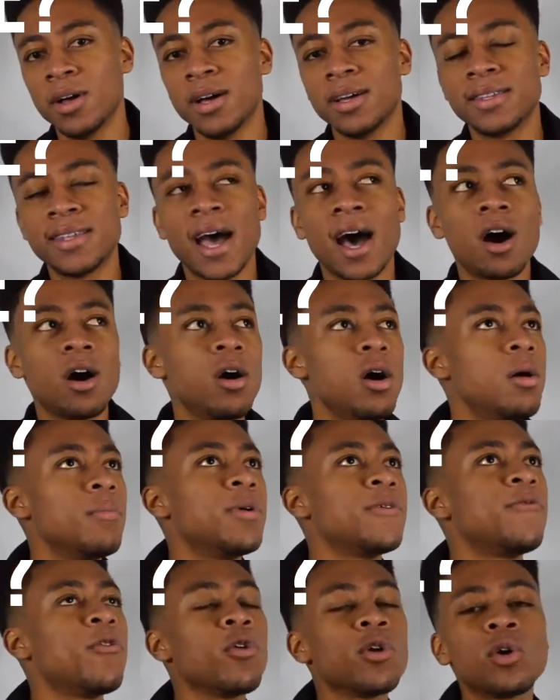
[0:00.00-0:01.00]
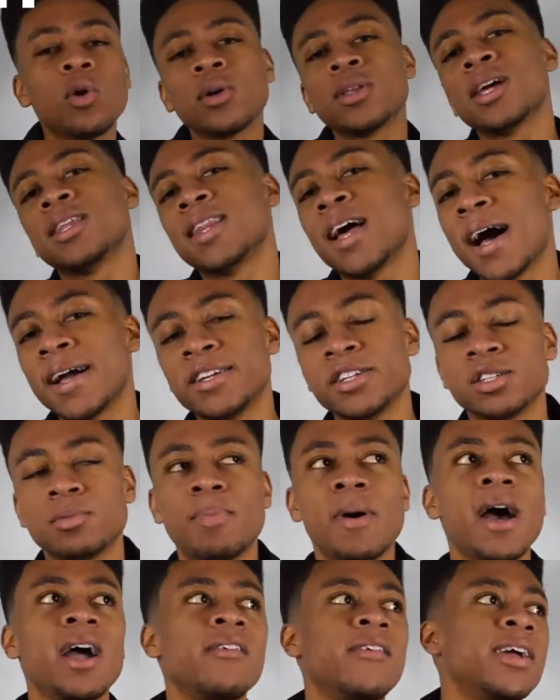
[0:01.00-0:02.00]
Now, before going online just
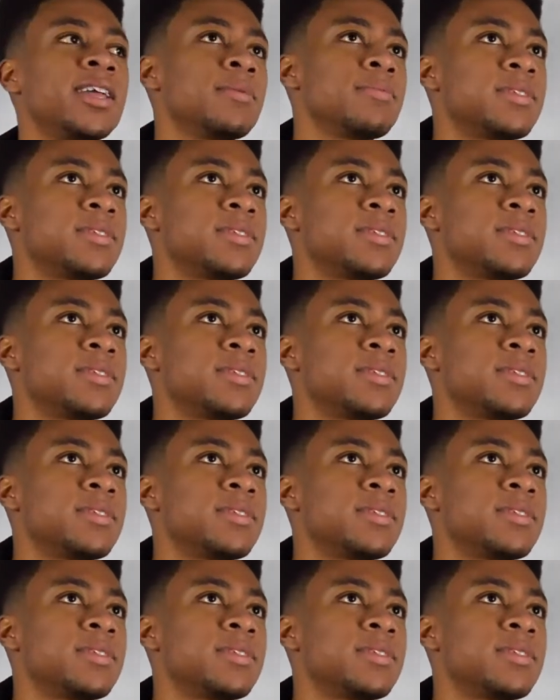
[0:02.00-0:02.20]
buying random